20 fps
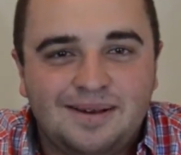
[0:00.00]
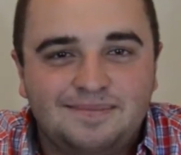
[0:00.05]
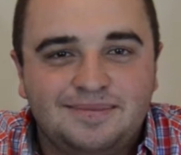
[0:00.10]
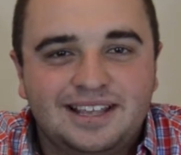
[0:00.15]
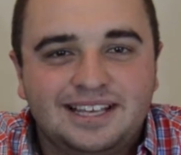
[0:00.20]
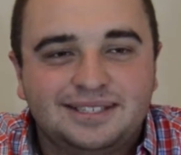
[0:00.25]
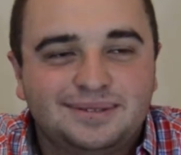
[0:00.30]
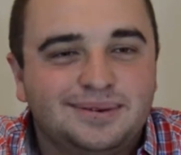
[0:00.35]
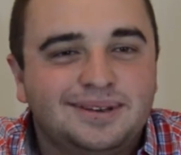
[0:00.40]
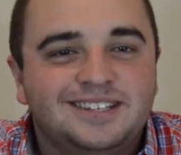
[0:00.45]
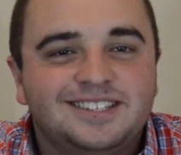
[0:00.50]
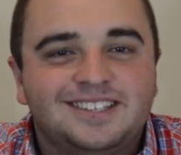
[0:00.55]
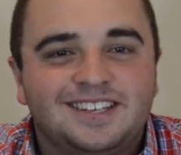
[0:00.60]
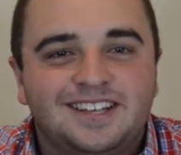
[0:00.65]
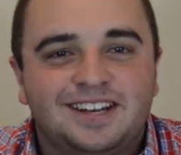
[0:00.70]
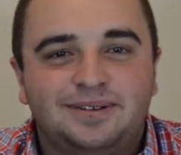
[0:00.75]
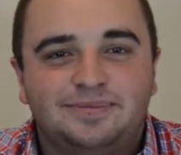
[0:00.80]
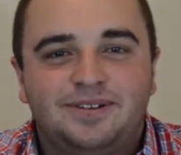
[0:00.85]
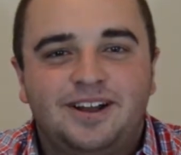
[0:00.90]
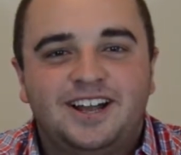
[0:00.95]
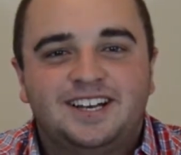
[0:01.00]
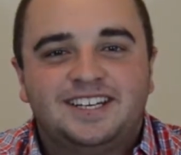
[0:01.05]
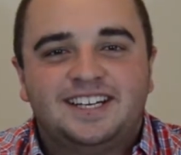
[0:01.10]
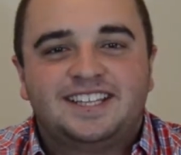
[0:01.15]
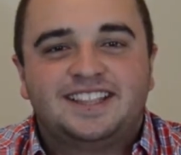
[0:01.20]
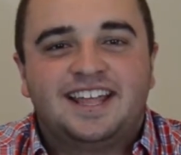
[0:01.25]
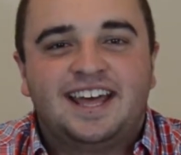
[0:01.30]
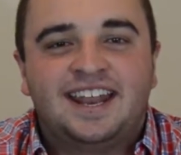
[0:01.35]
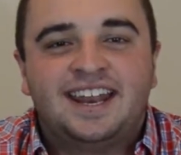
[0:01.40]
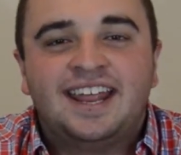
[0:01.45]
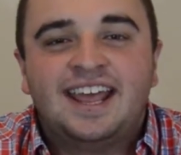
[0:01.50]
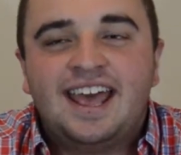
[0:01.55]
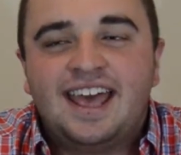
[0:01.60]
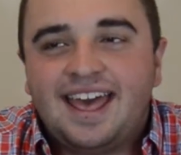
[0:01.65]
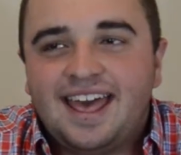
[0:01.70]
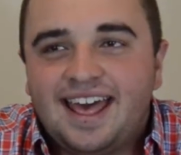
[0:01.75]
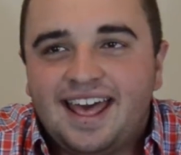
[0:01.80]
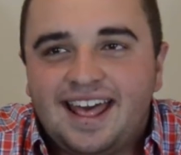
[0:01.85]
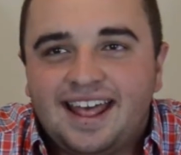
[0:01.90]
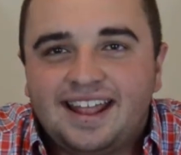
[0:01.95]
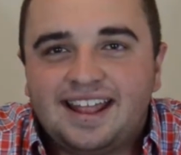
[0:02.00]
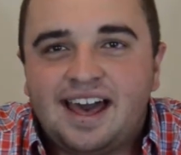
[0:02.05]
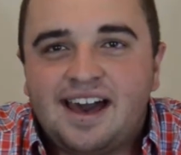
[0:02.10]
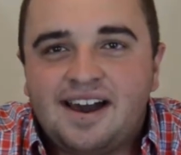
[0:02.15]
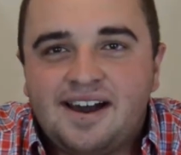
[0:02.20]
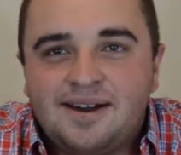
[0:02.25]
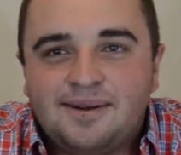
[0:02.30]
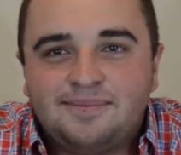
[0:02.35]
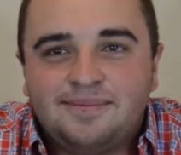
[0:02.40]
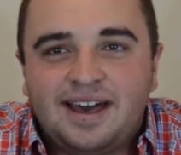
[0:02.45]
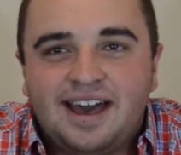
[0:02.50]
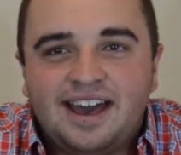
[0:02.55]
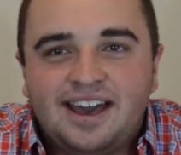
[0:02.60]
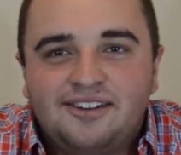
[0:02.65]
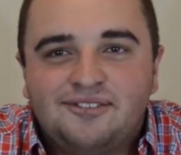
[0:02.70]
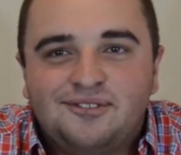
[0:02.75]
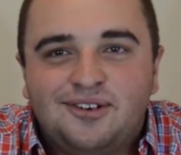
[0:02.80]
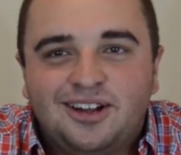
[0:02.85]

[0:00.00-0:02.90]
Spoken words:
This one's a little project that I've